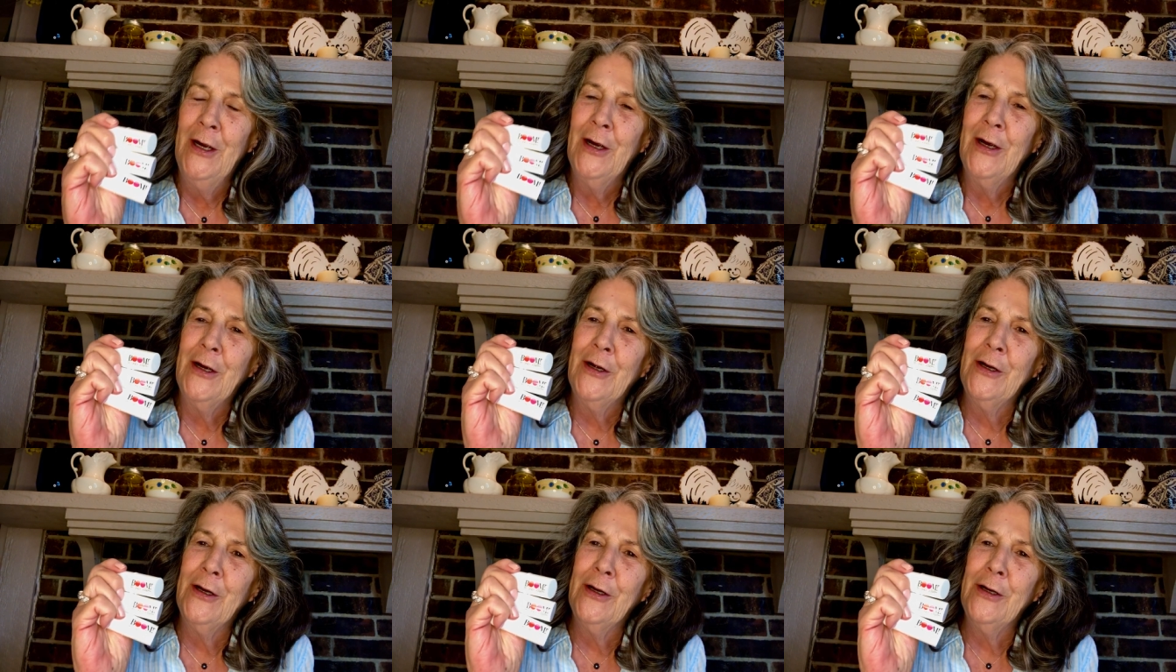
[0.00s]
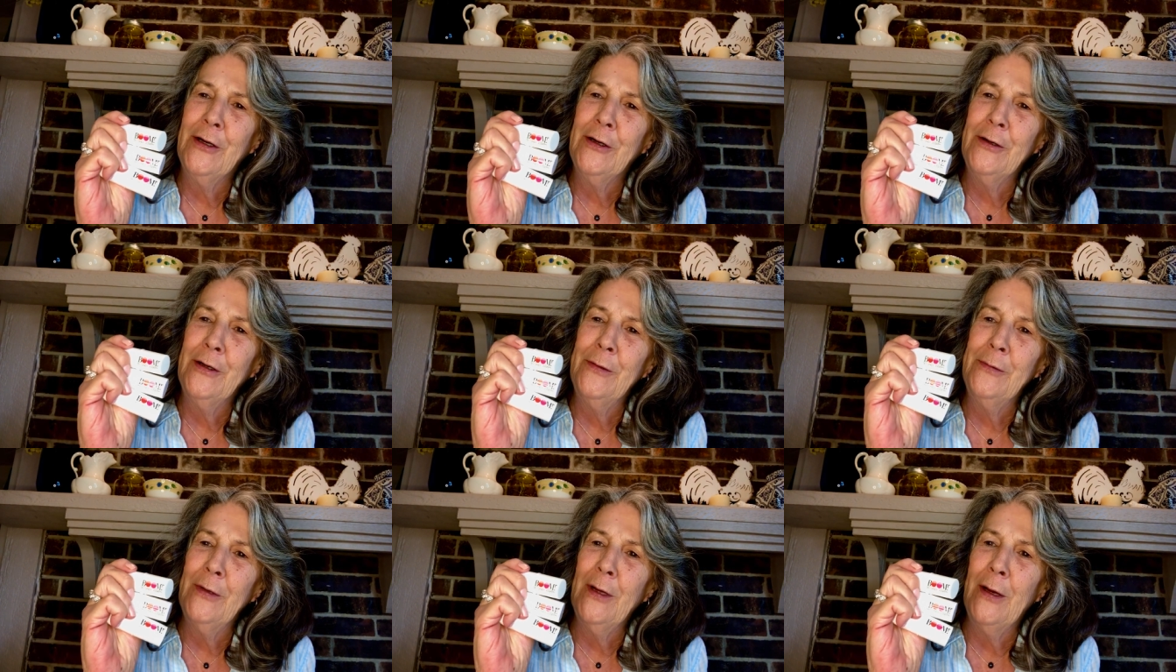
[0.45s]

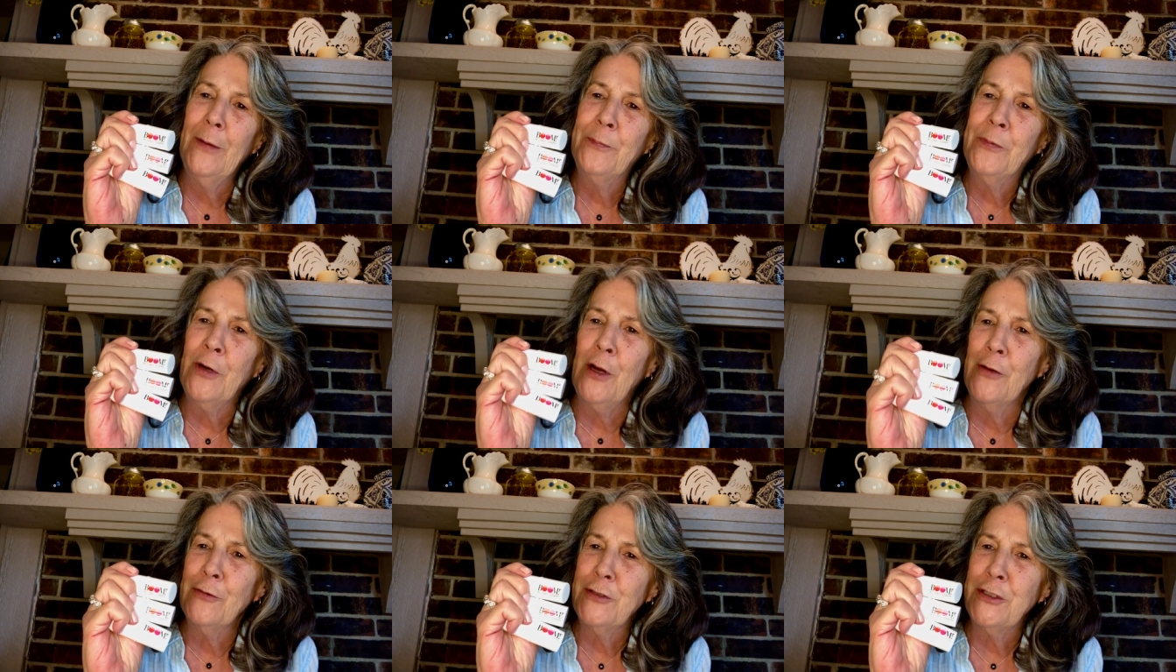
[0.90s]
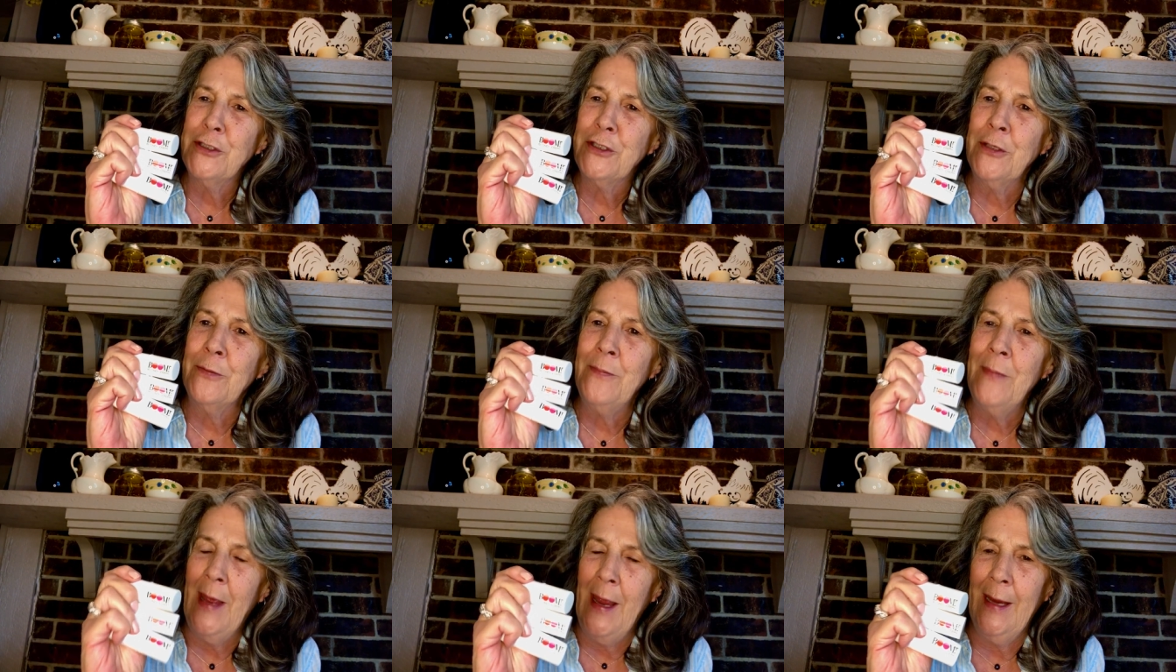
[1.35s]
her approach
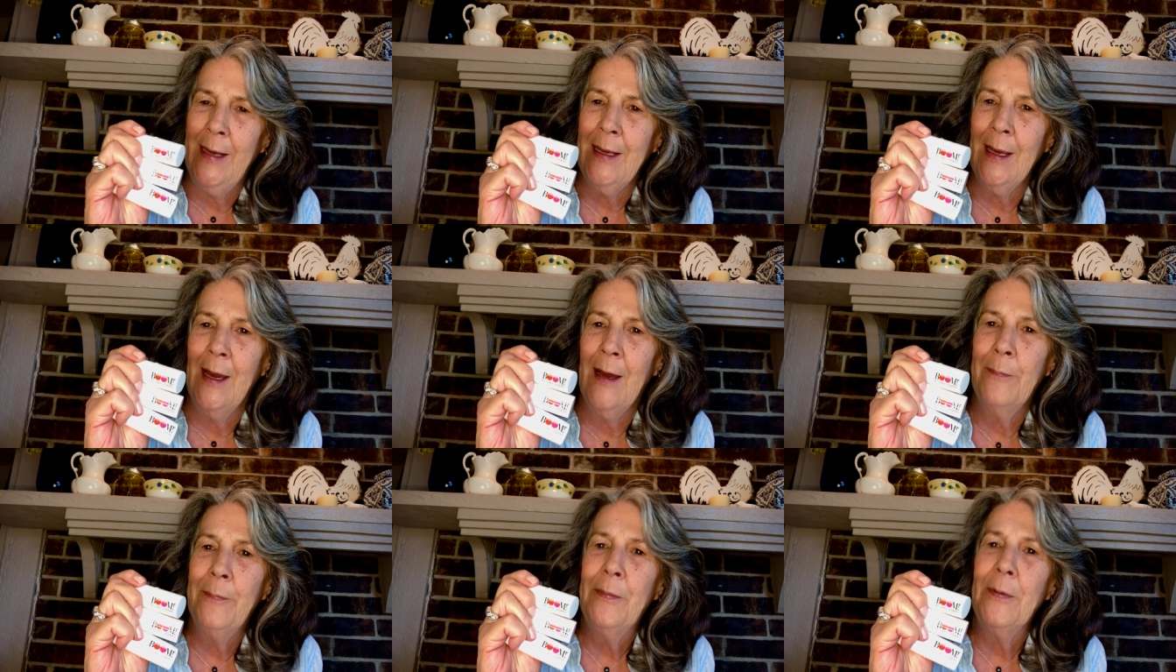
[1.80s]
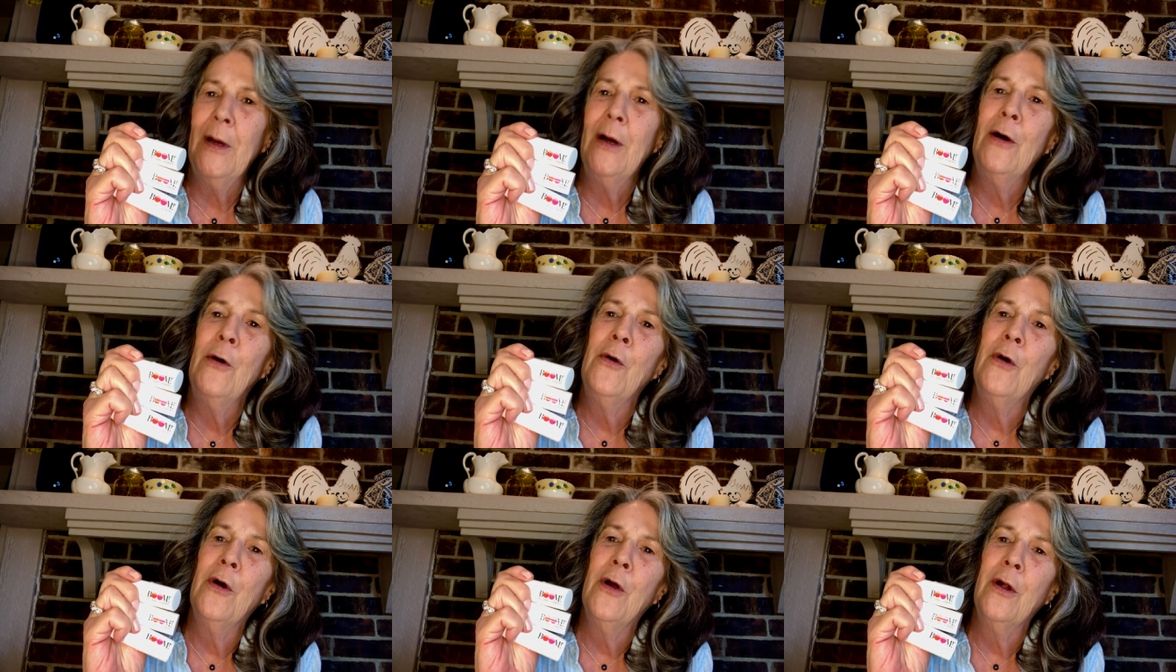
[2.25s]
to makeup,
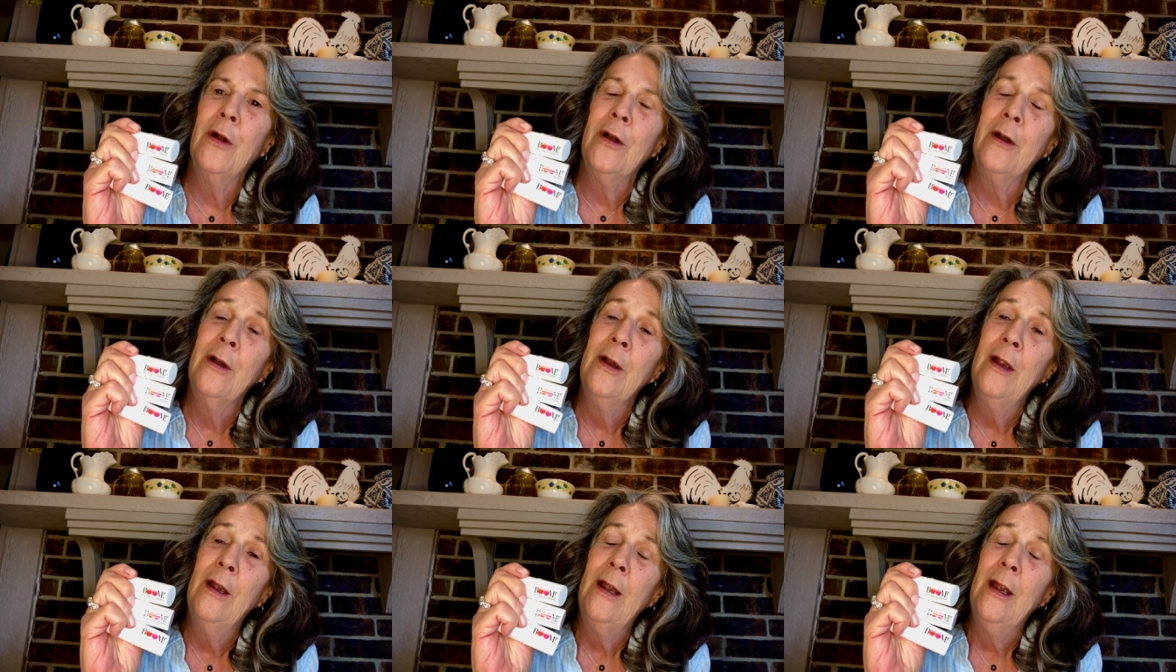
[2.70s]
or